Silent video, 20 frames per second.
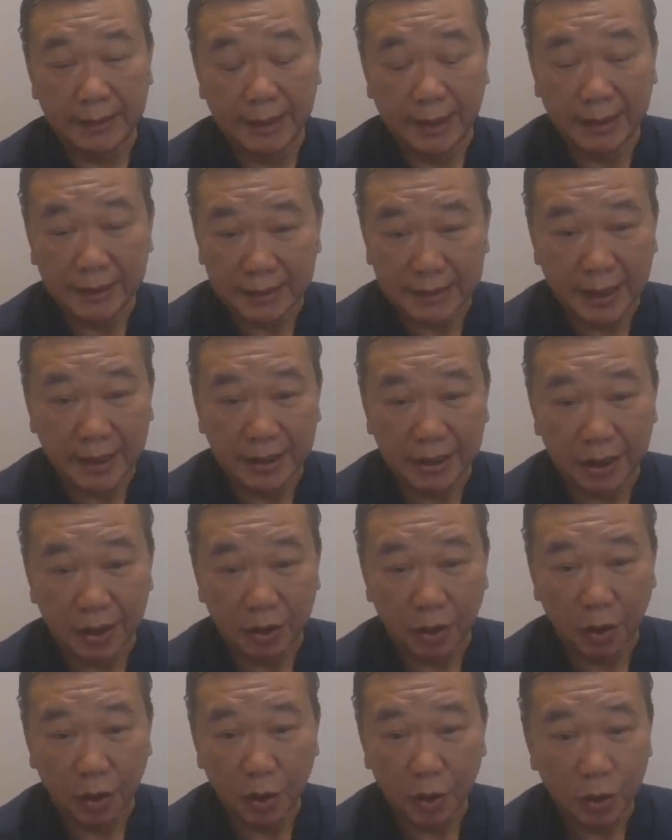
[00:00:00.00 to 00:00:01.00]
study.
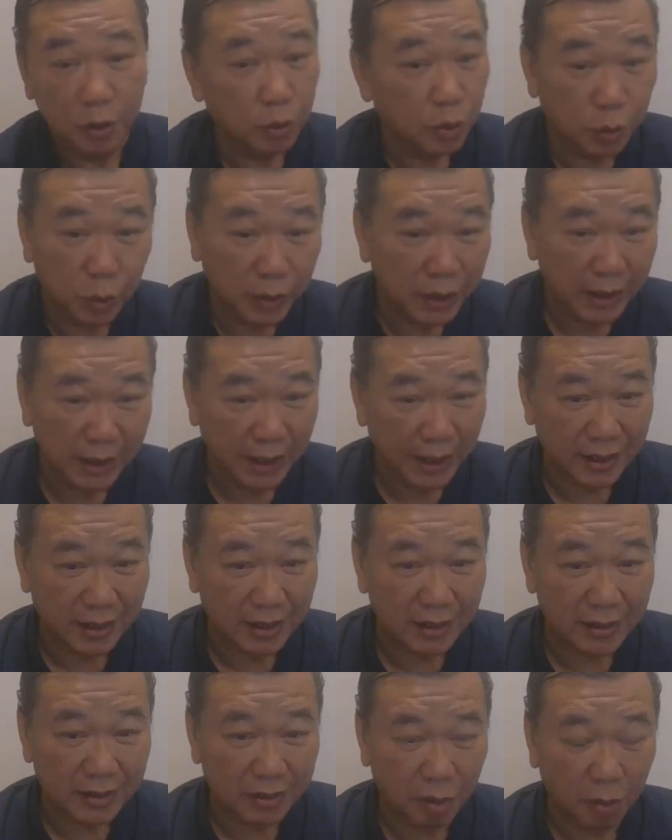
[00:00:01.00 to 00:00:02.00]
You do not need
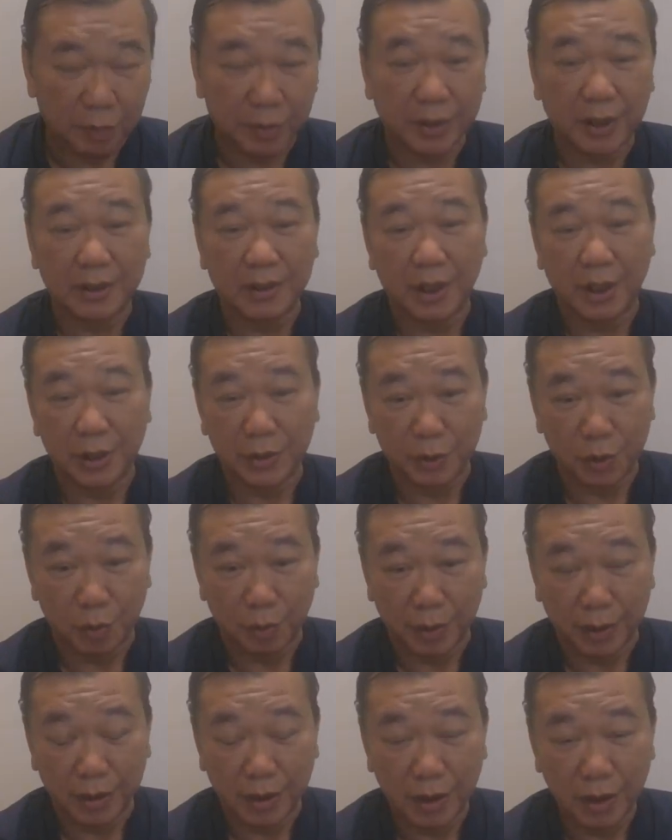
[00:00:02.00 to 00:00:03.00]
any complicated
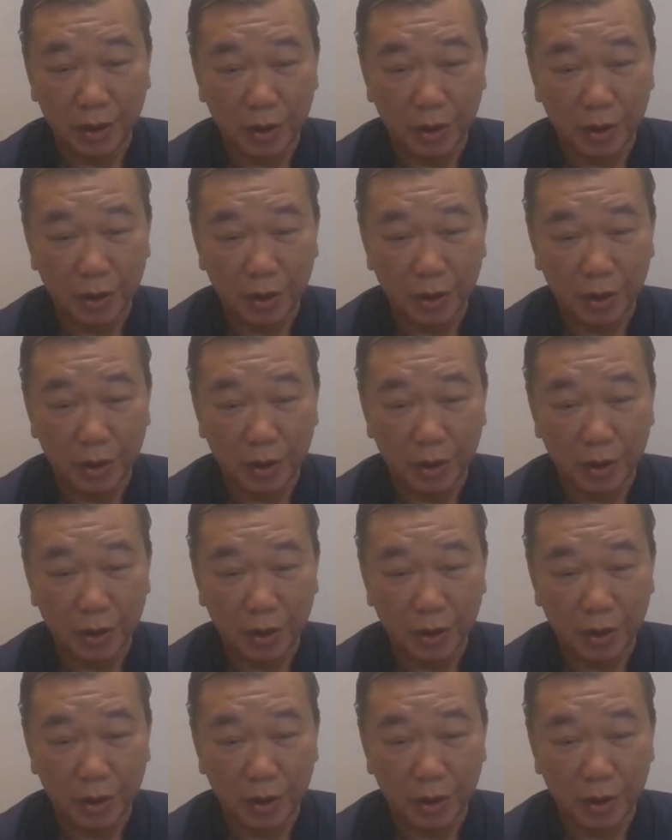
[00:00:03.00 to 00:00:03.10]
instrument.